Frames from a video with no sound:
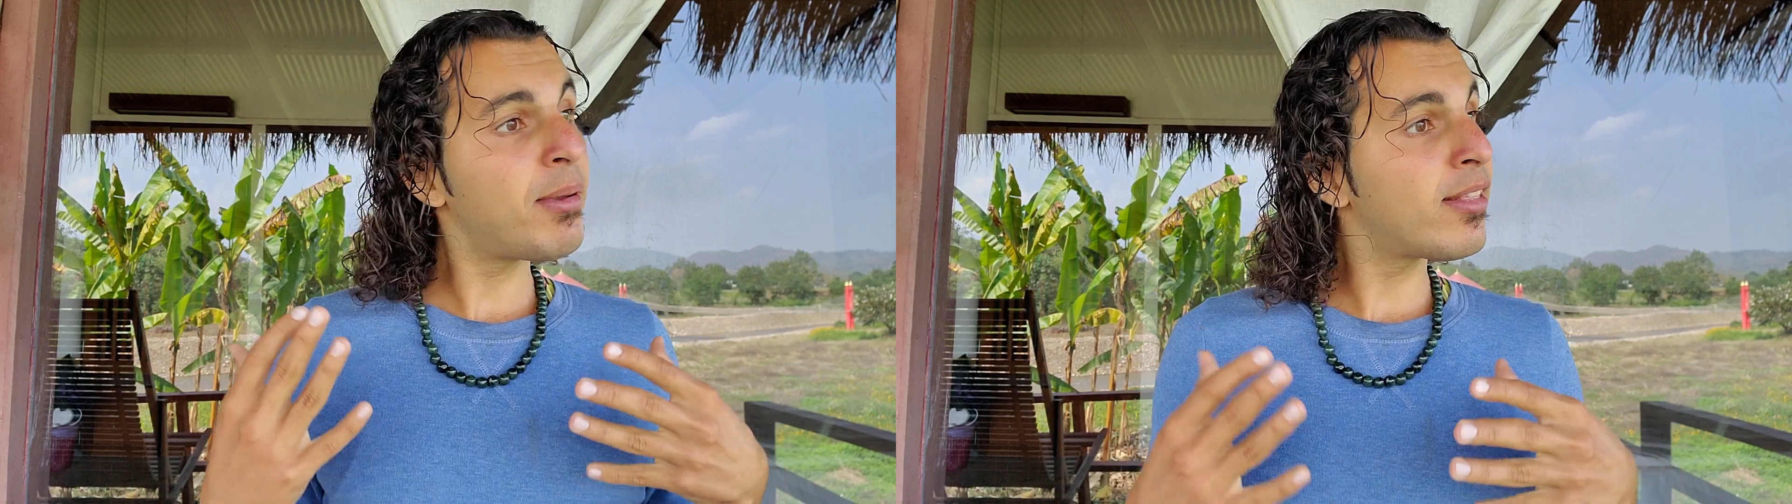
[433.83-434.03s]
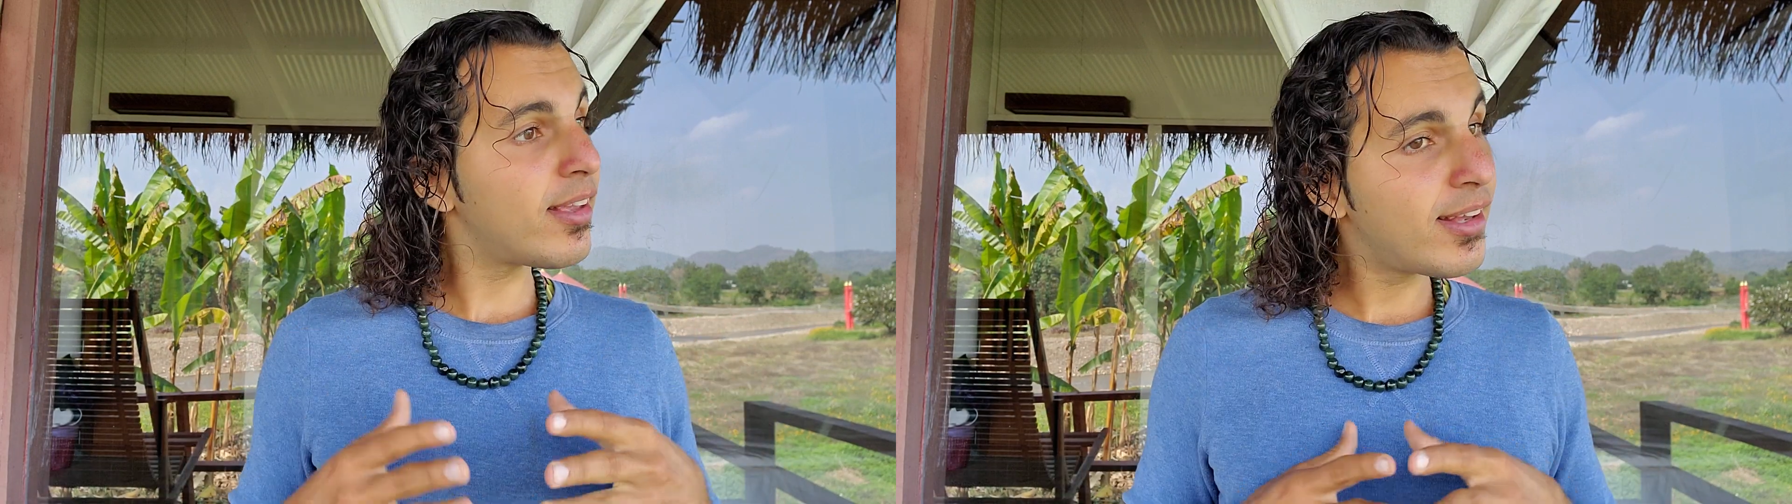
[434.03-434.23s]

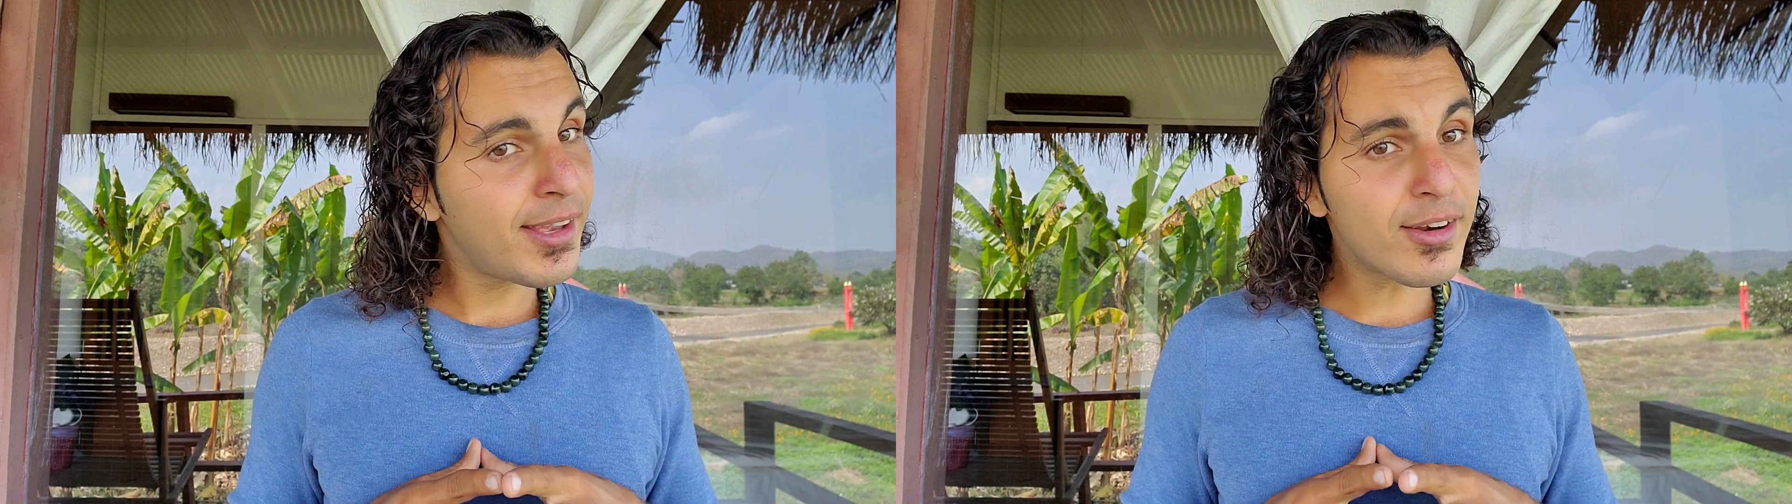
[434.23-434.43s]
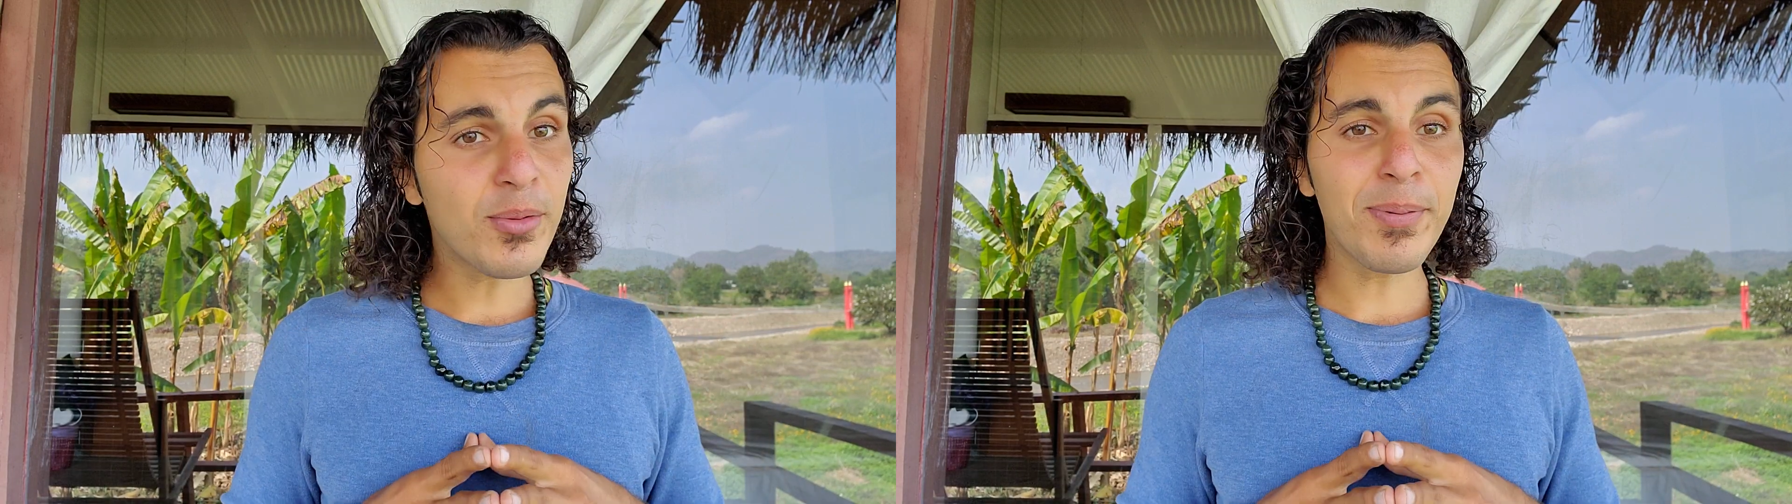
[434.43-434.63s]
indeed
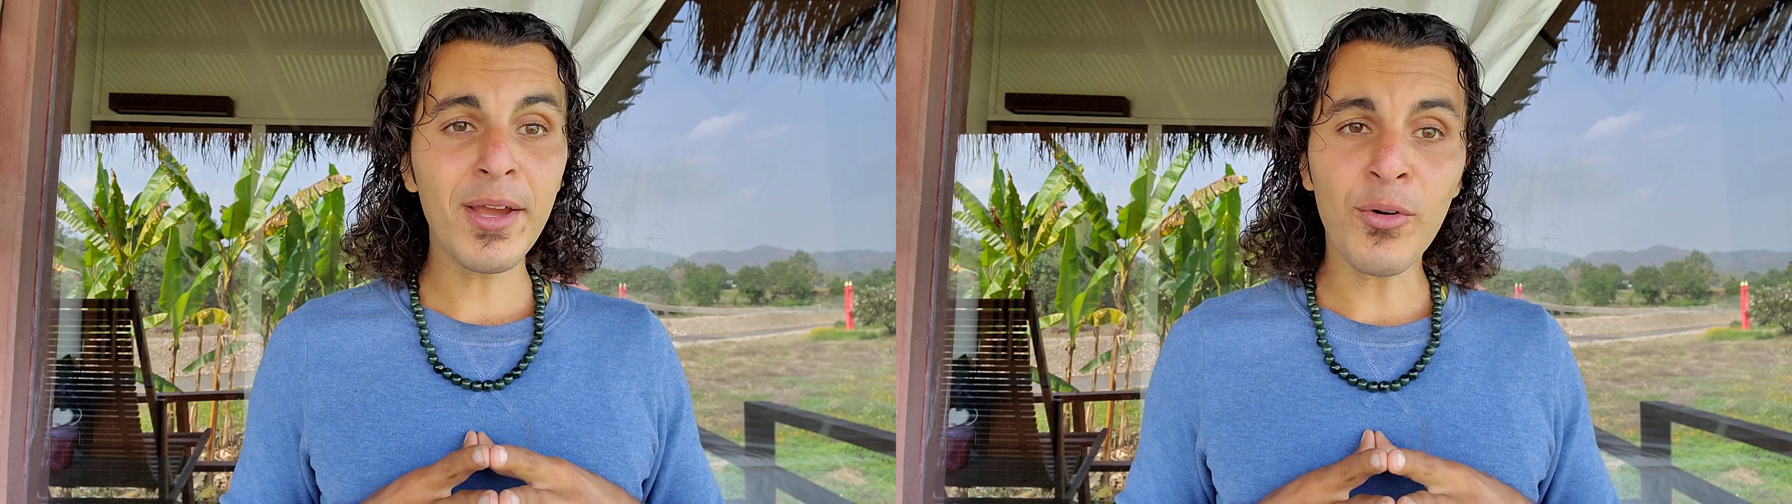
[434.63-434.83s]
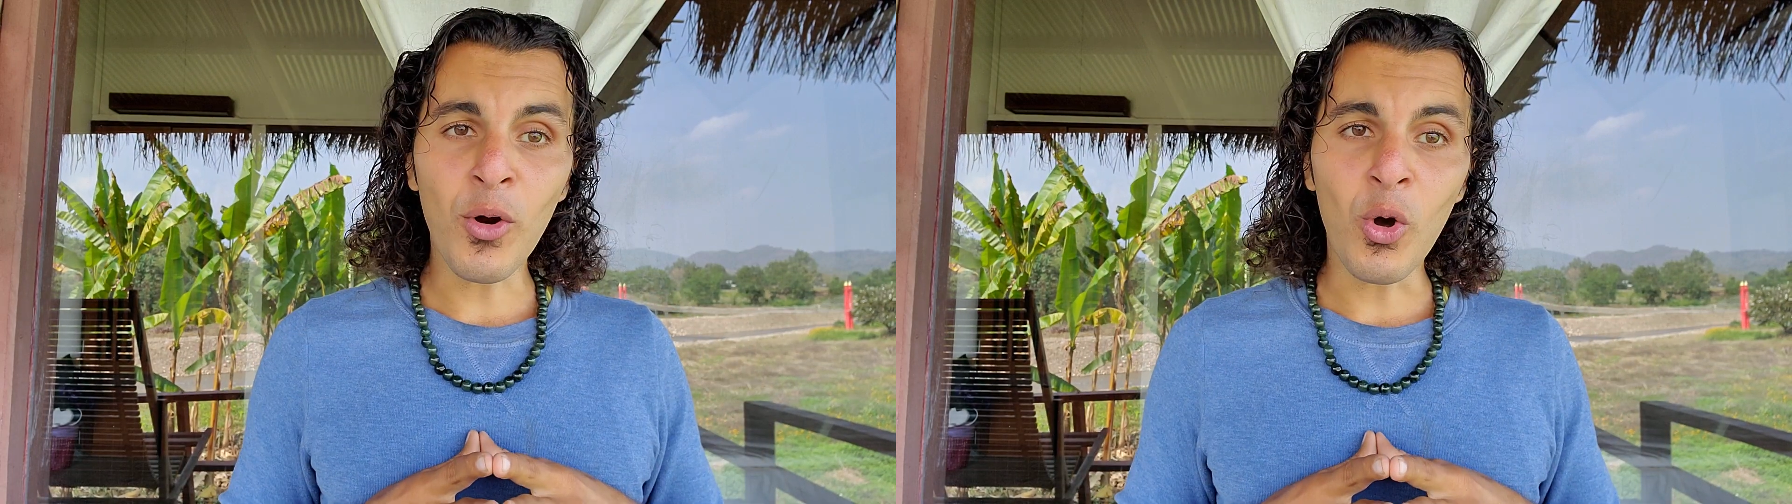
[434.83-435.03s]
here to
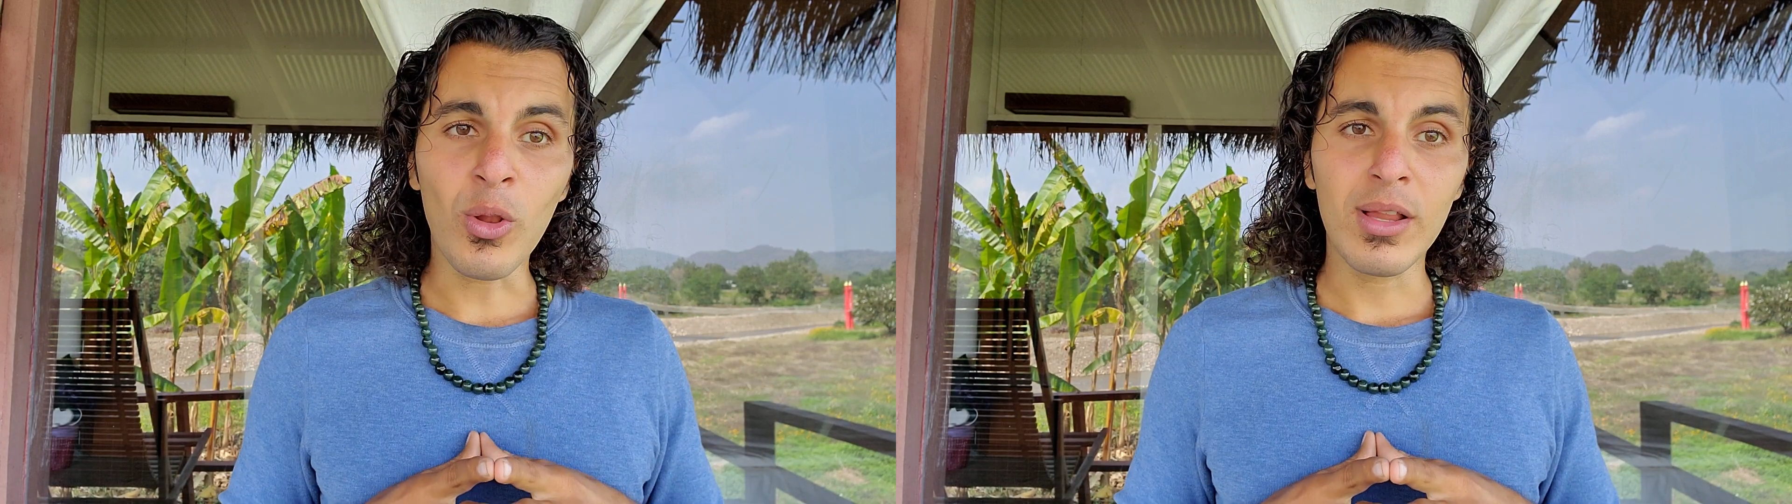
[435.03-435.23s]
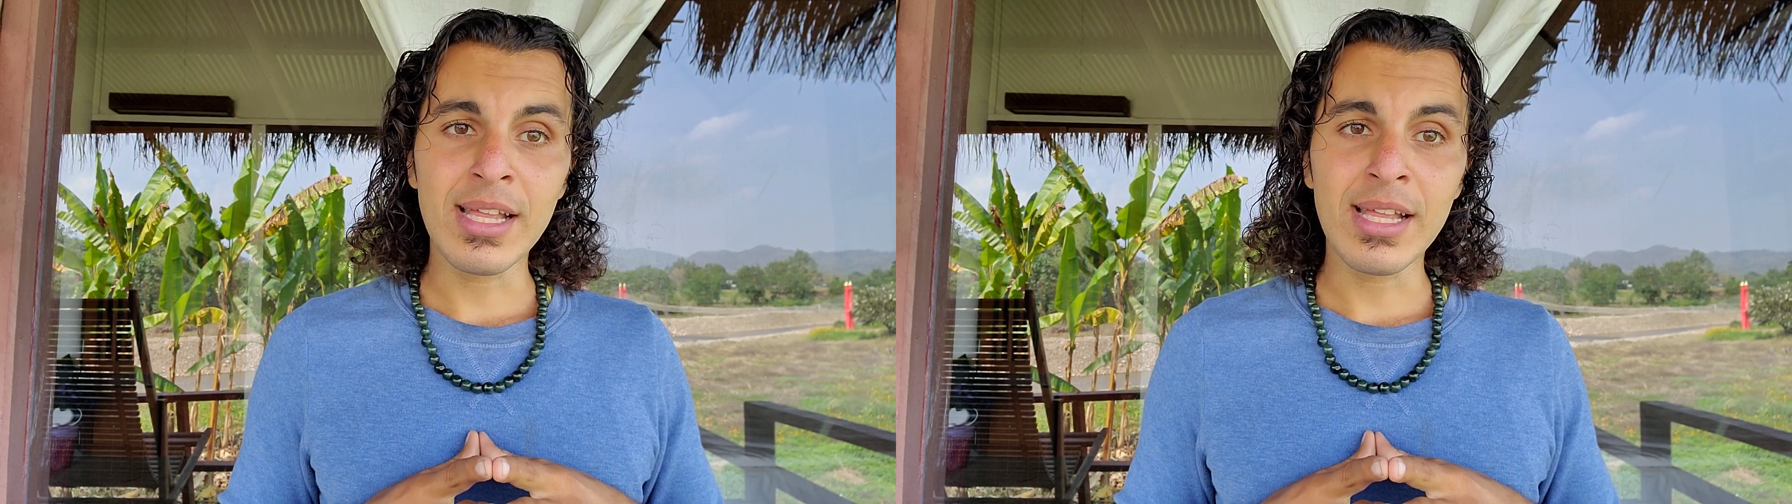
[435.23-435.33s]
play a role.